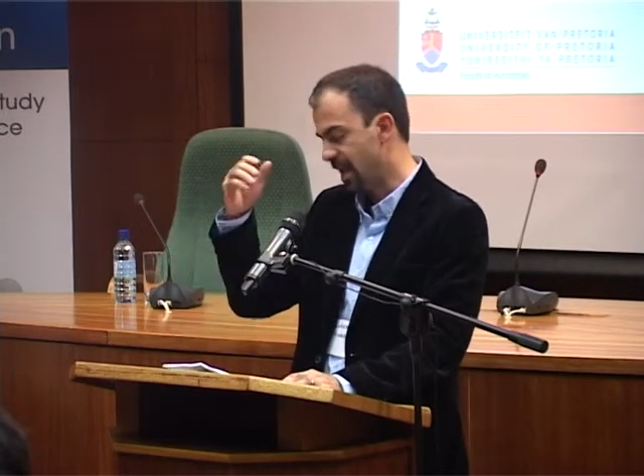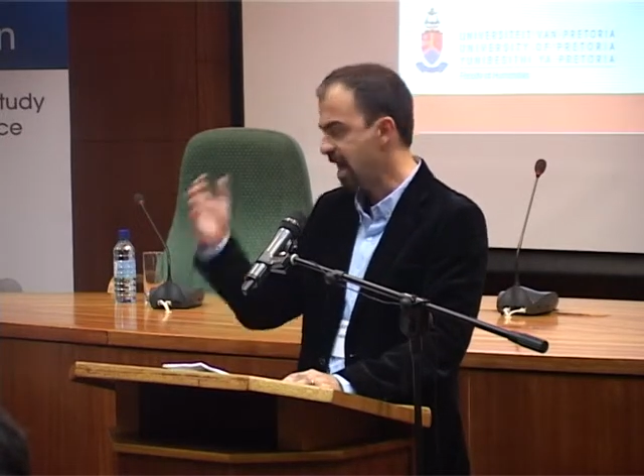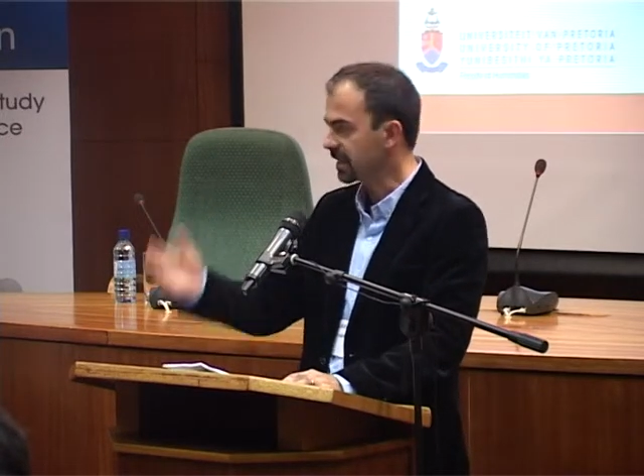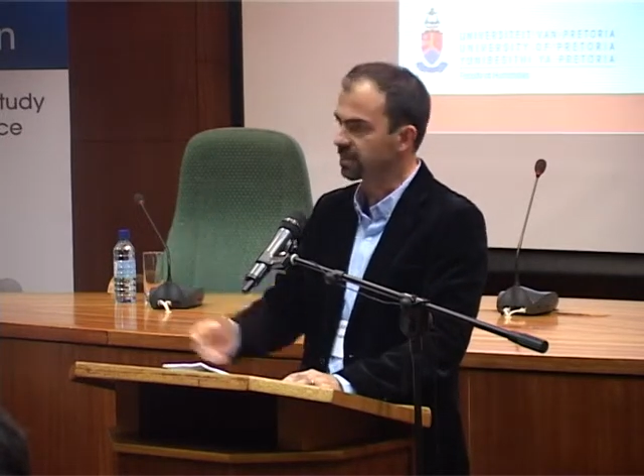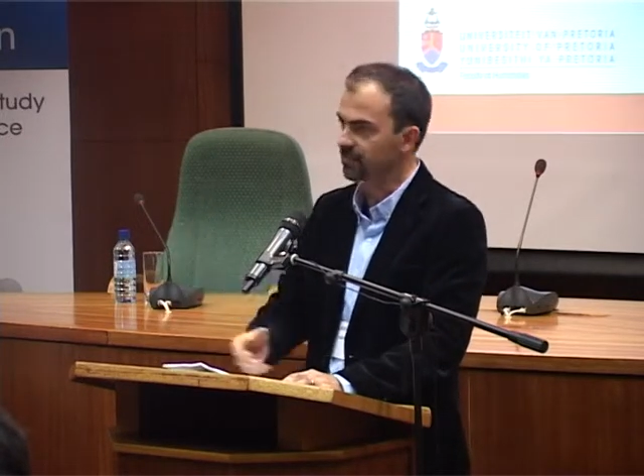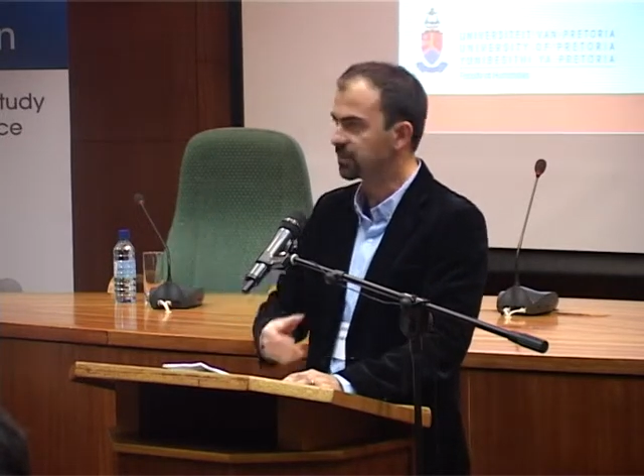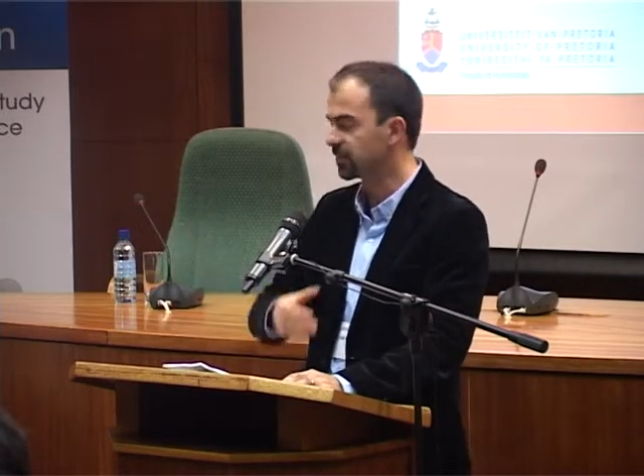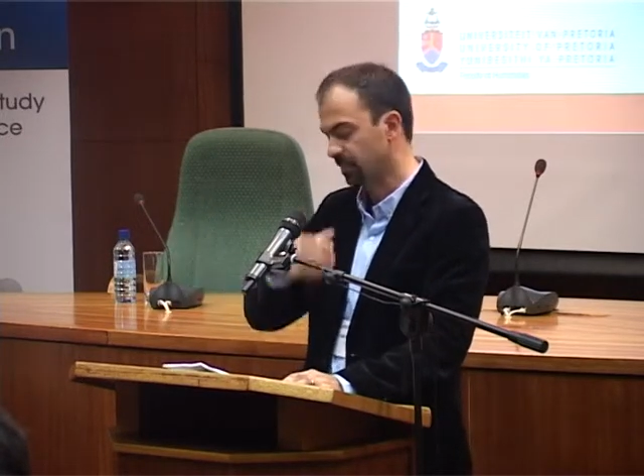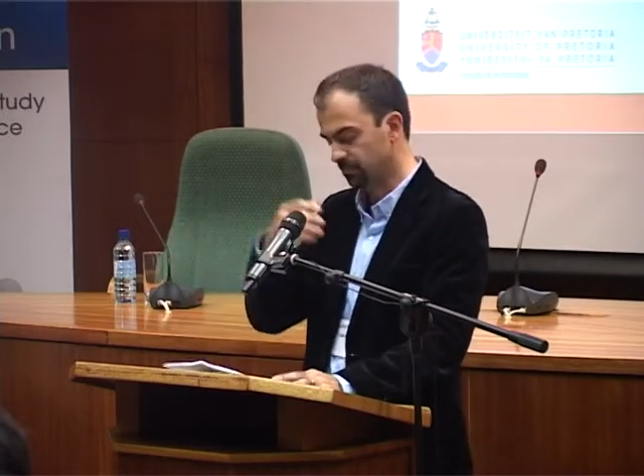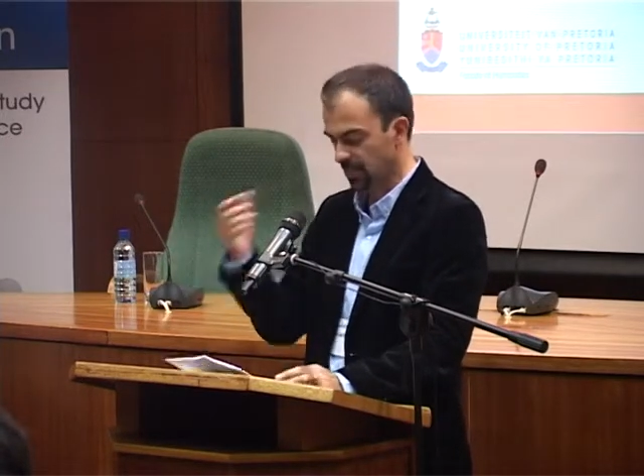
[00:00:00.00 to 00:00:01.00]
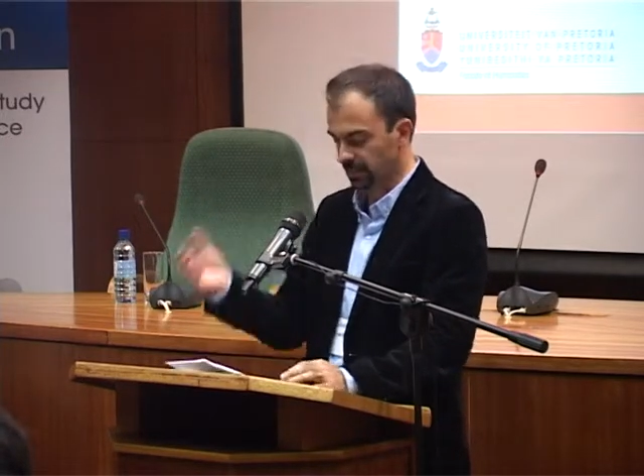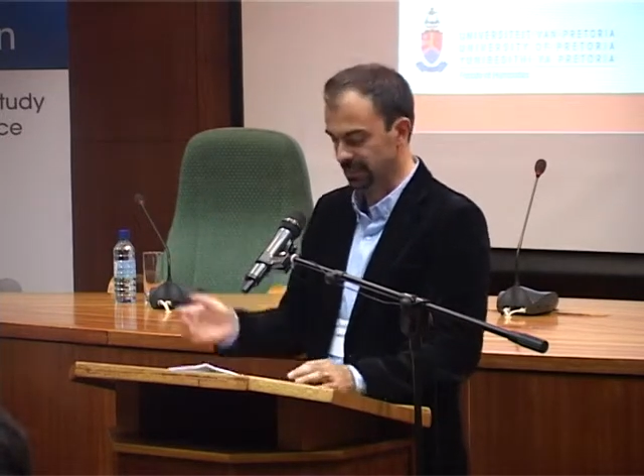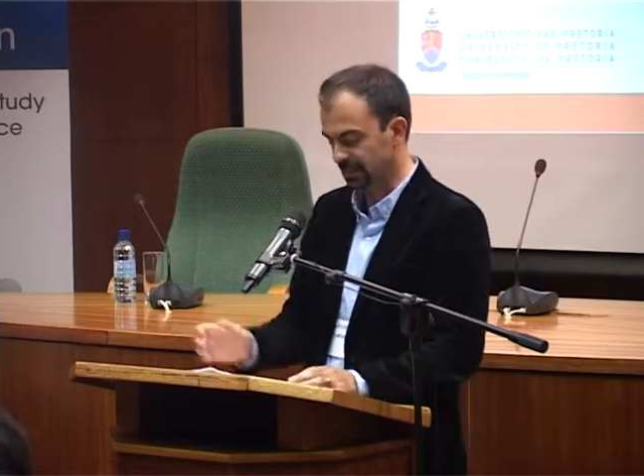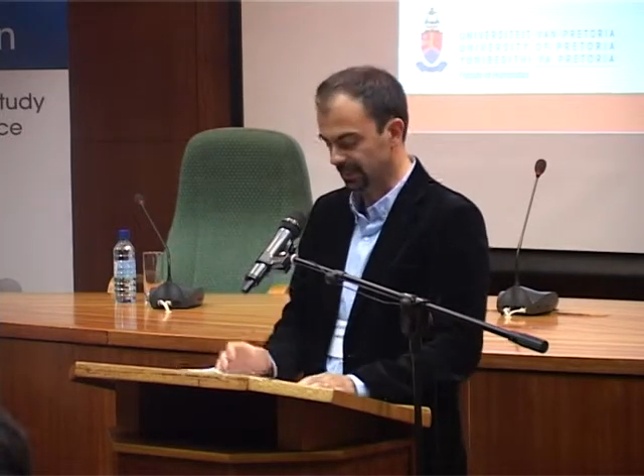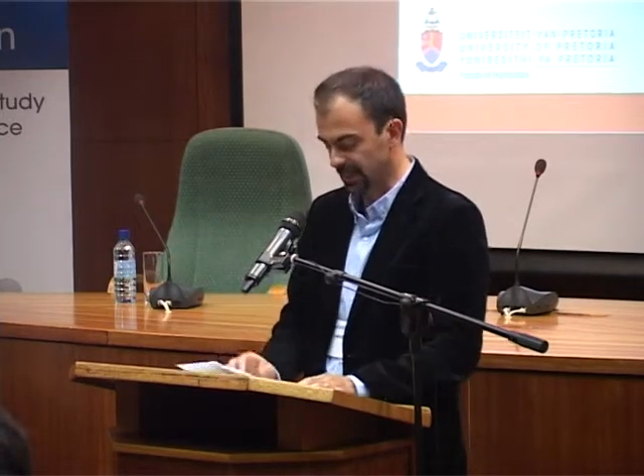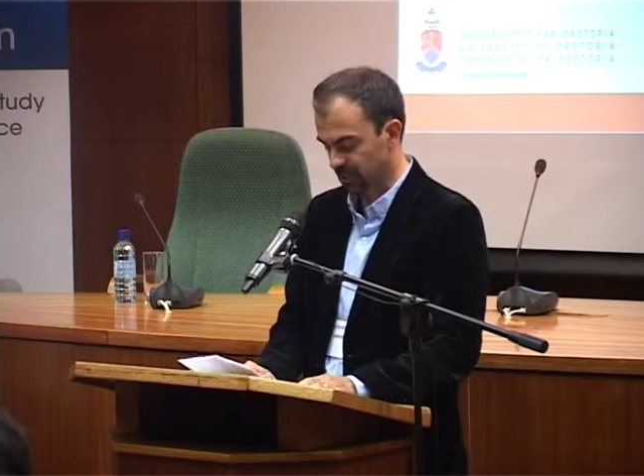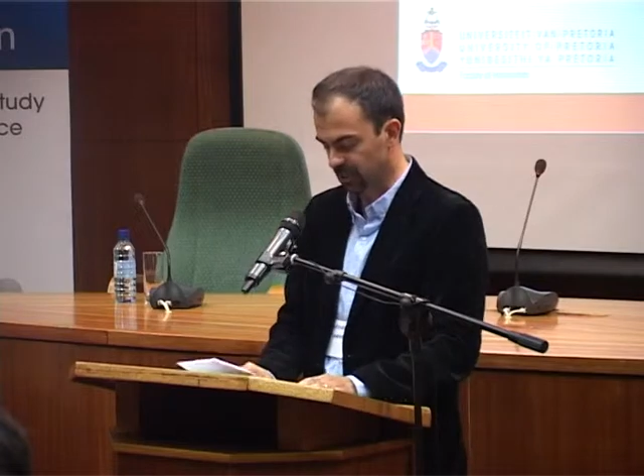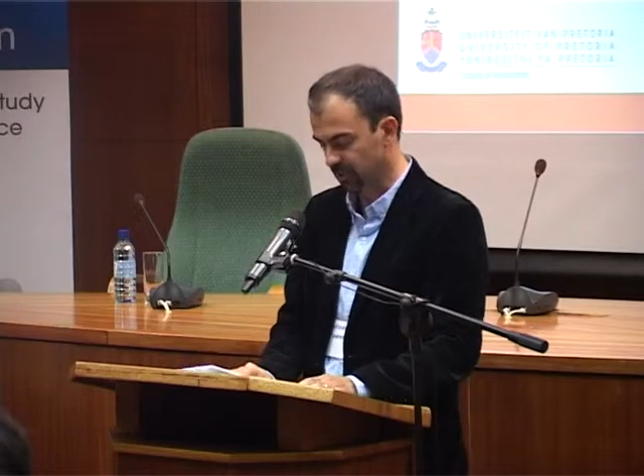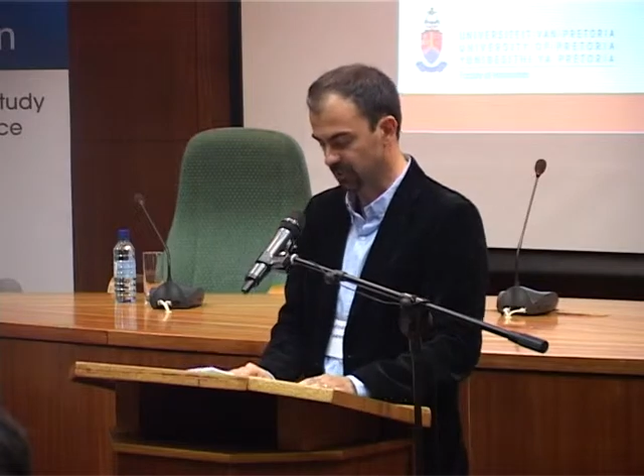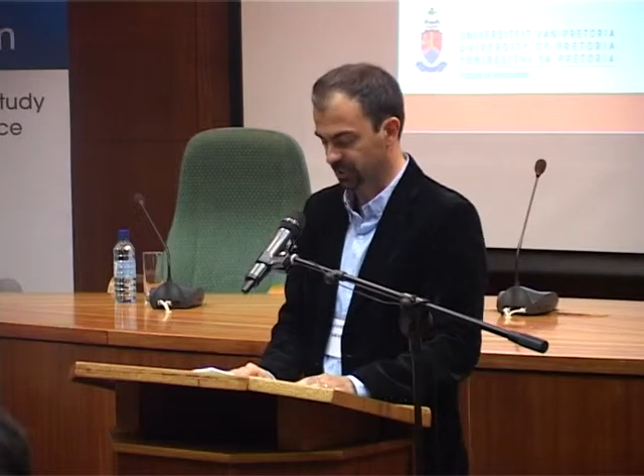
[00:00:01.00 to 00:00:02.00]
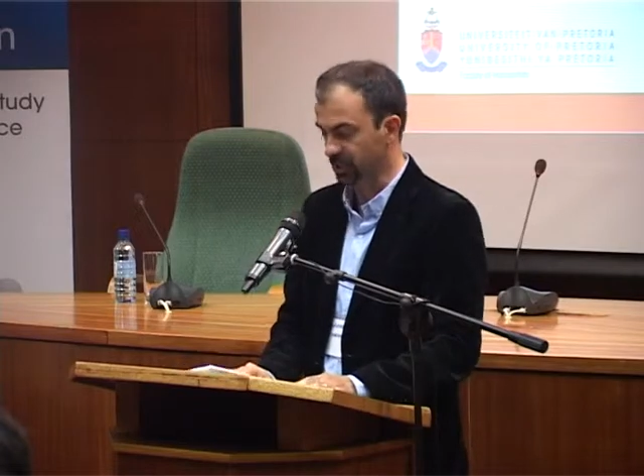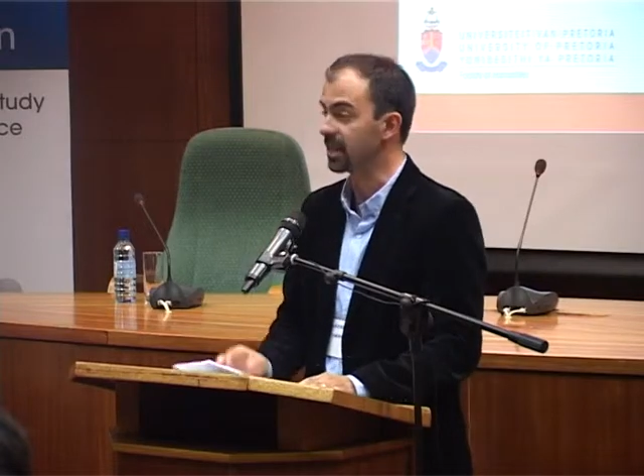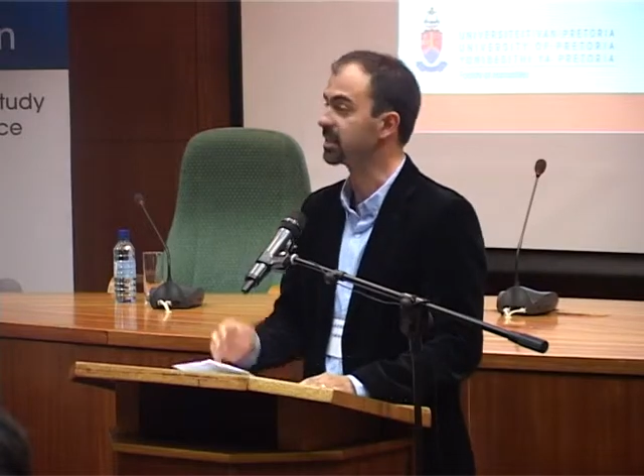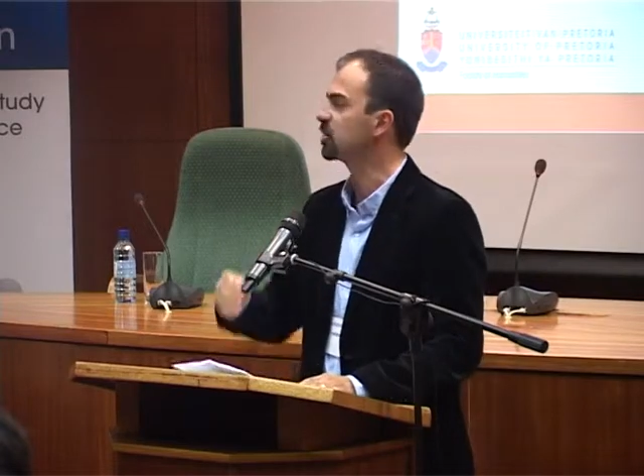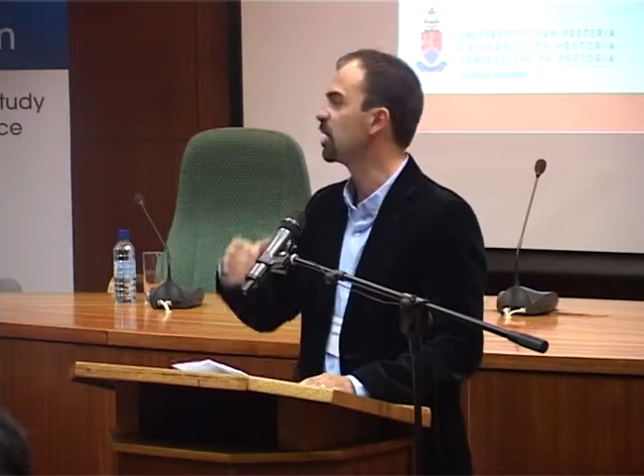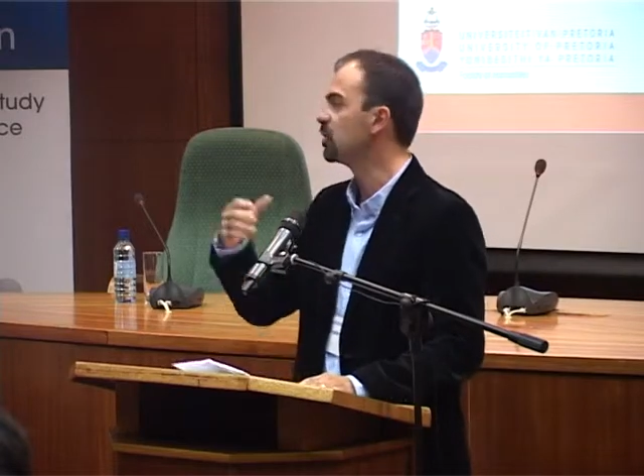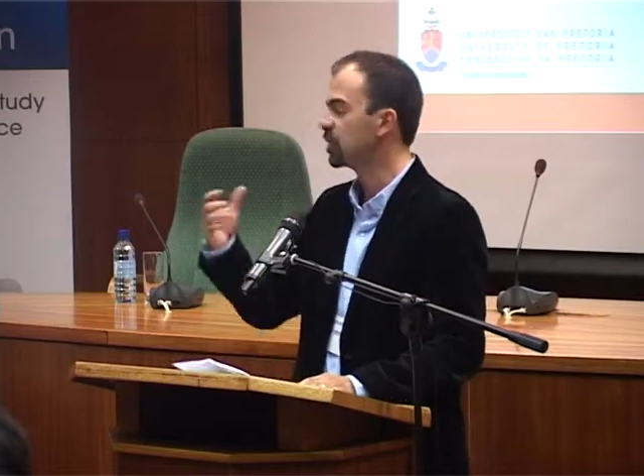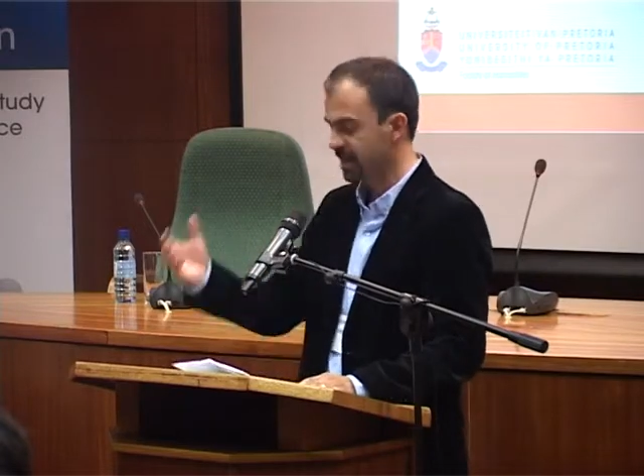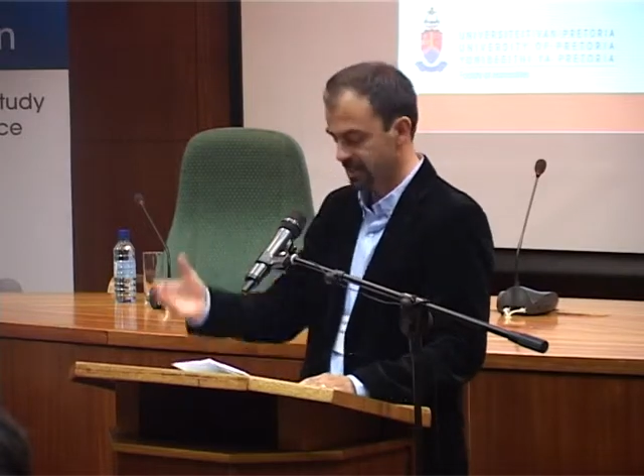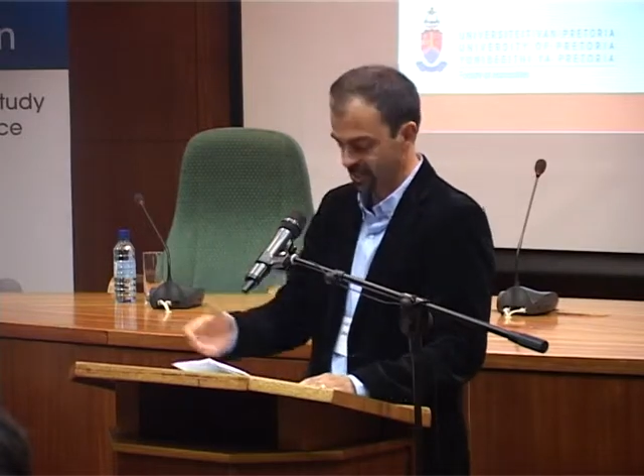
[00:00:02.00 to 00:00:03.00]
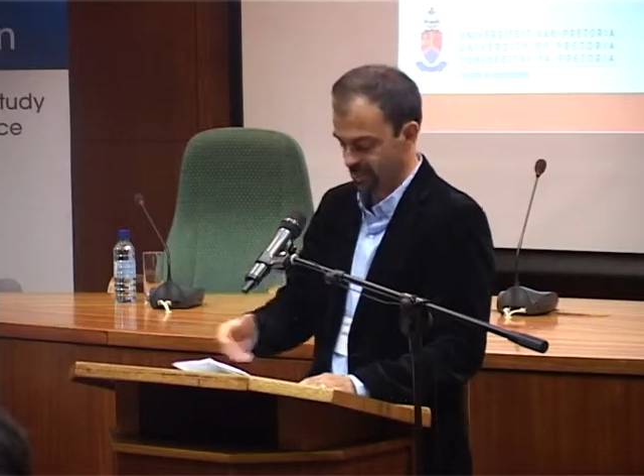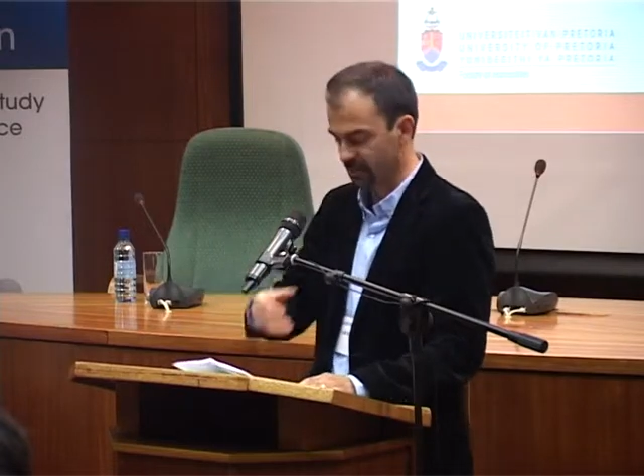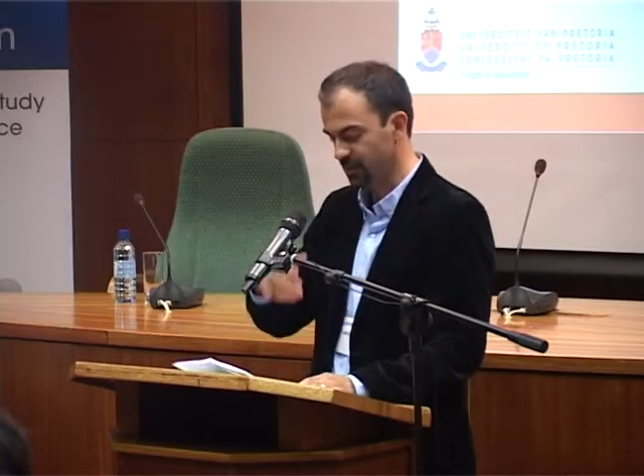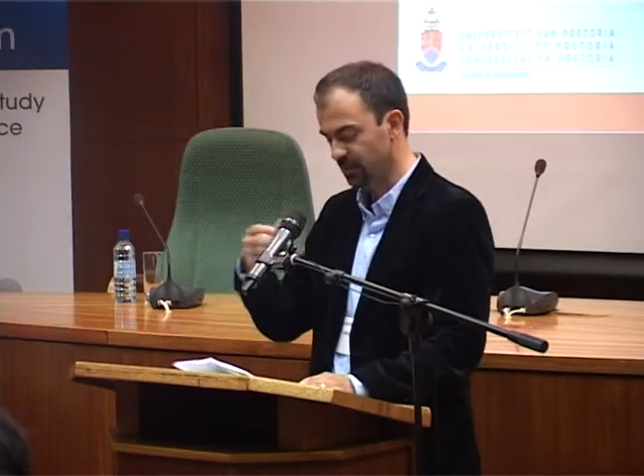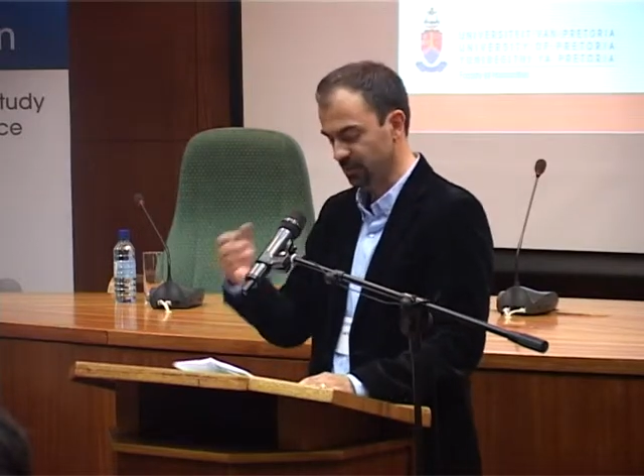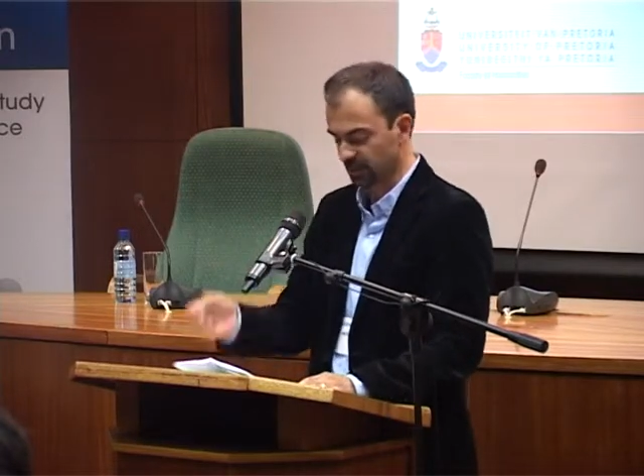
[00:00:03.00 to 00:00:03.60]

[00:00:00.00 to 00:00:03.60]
activists, and public intellectuals exchange ideas,